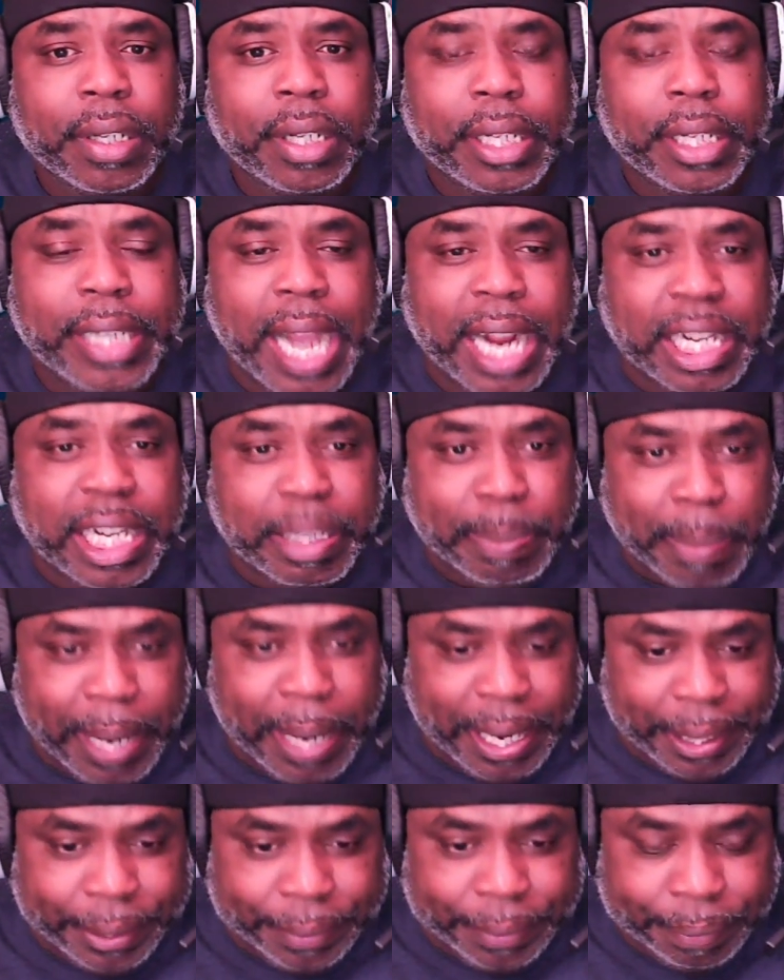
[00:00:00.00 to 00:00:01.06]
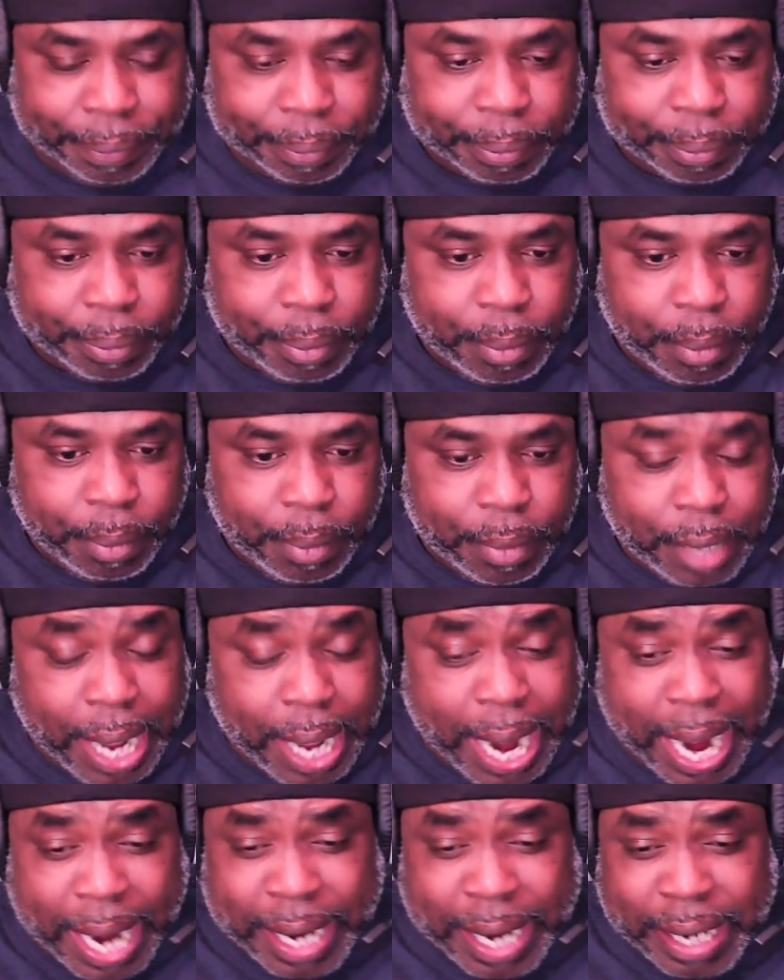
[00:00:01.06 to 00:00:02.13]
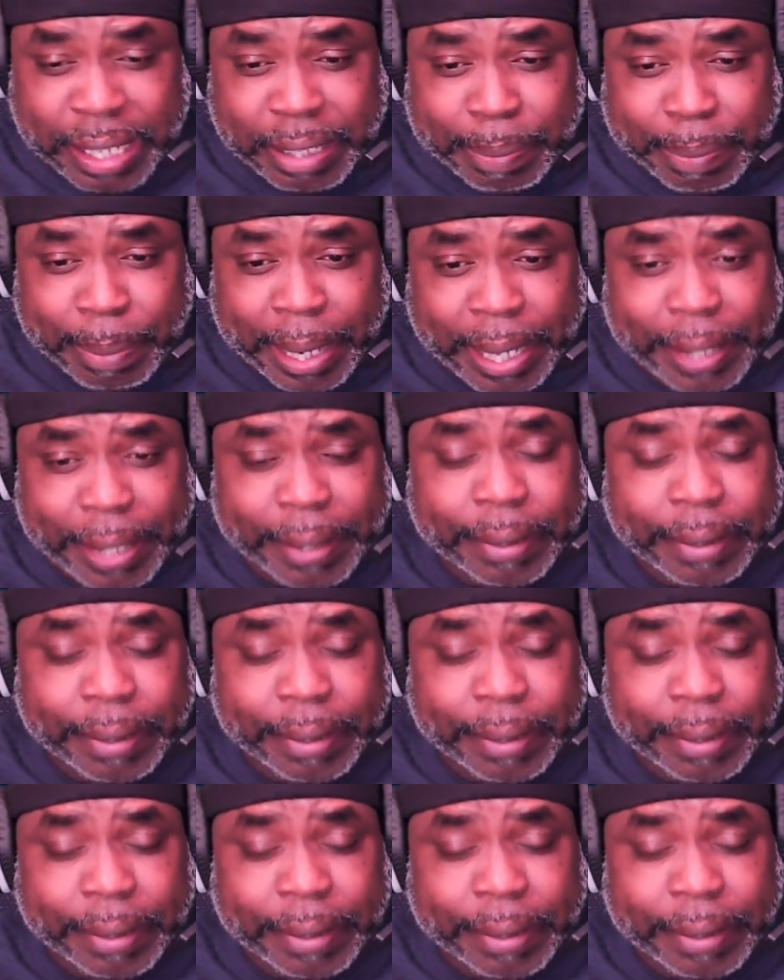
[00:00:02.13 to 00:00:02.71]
Next month and this month,